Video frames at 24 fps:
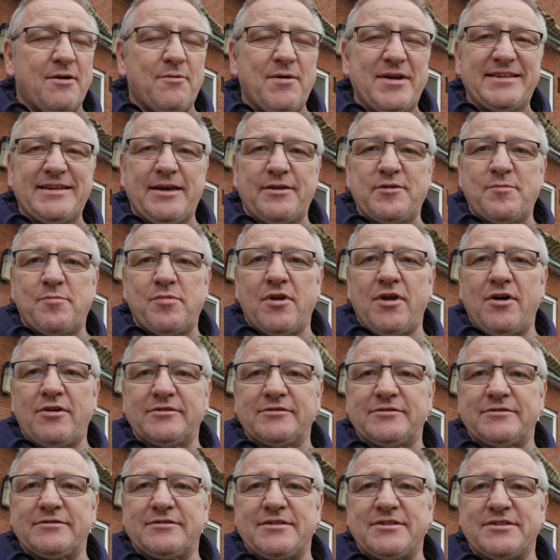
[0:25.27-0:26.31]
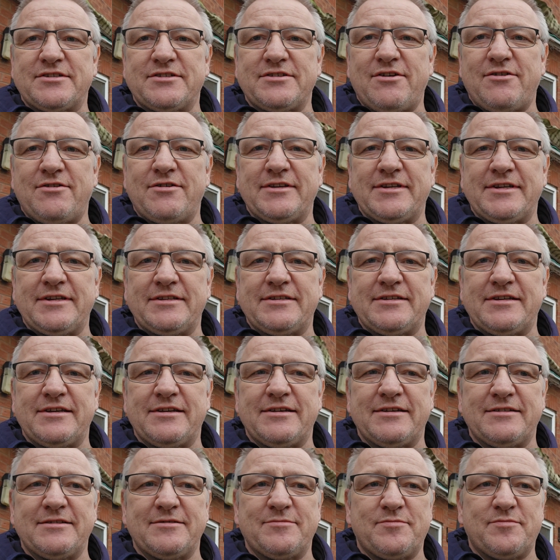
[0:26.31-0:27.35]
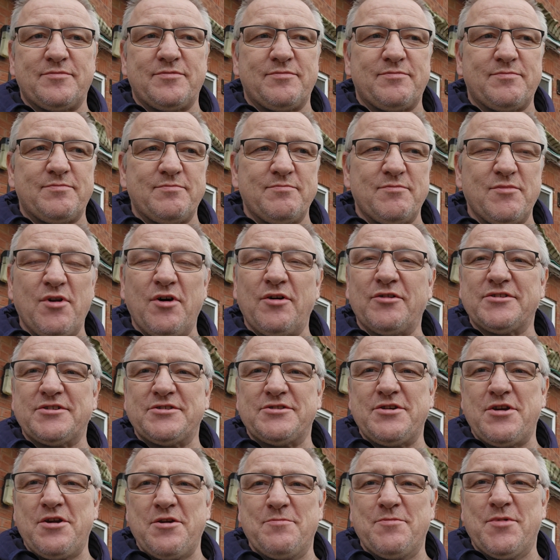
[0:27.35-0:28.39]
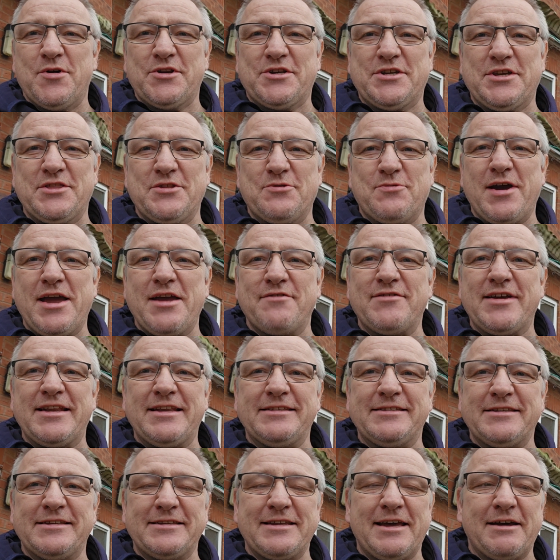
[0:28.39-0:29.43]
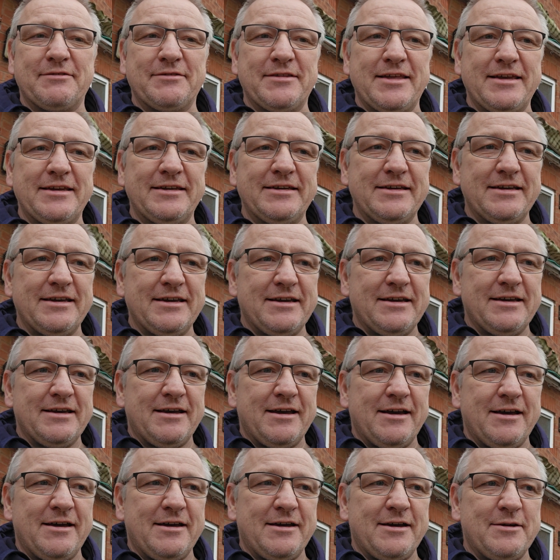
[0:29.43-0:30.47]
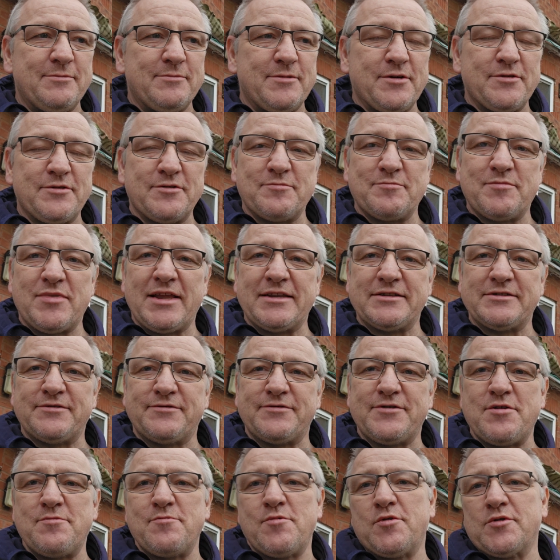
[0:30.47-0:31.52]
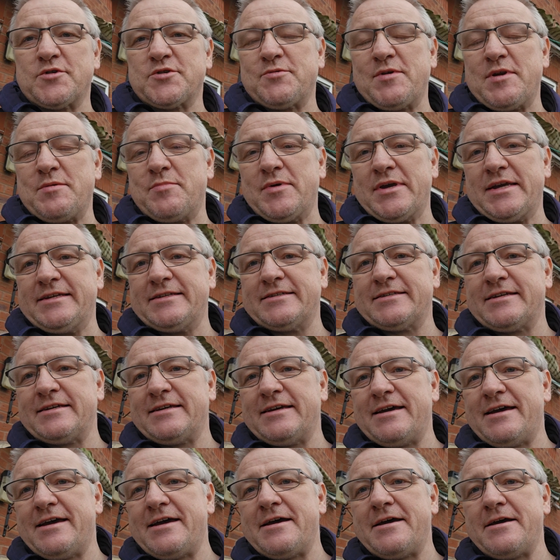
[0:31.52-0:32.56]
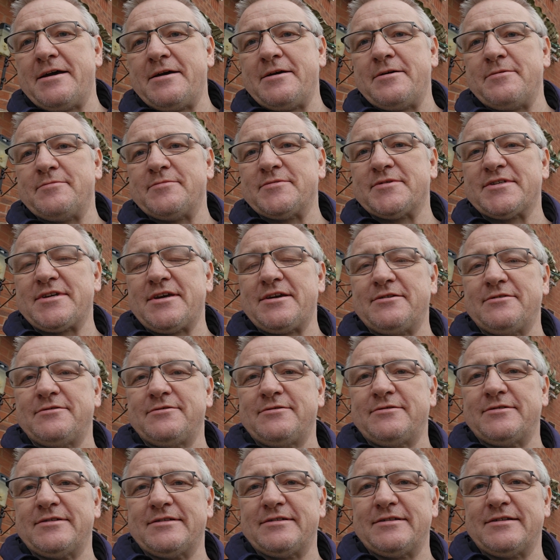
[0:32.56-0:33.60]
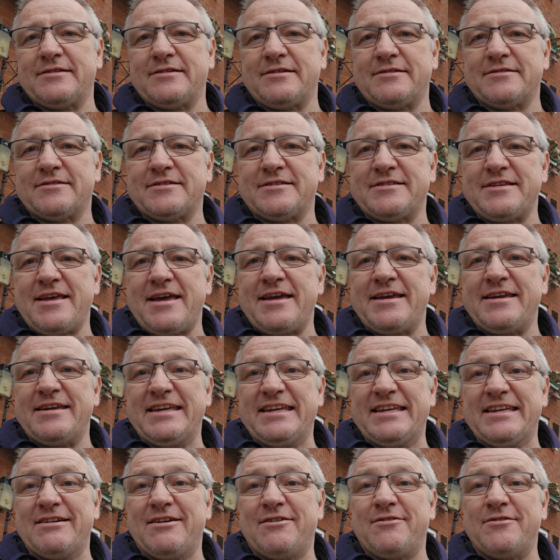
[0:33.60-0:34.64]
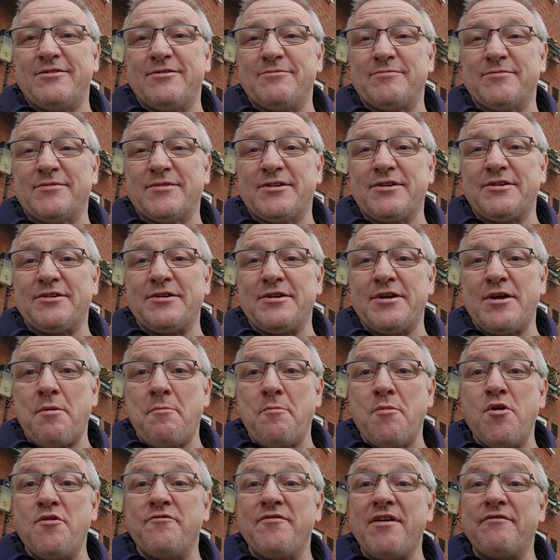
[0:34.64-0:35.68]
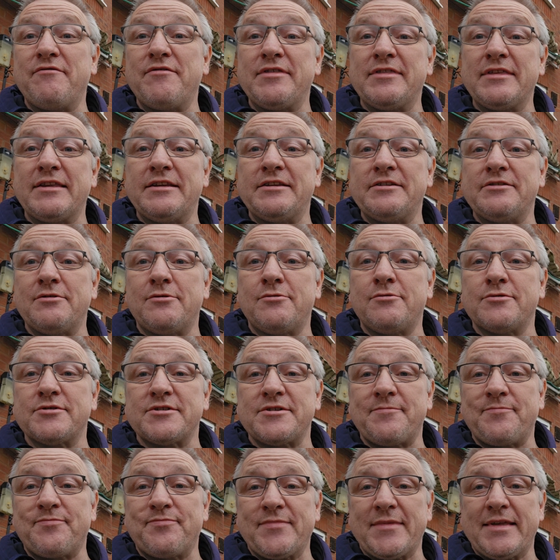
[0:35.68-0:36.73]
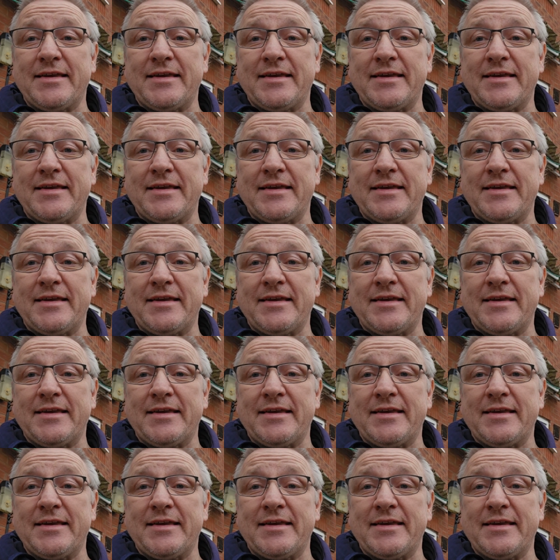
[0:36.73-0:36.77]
went down the plot, decided not to do much in the way of anything down there, other than plant a few more sweet peas. So today I'm going to move everything indoors.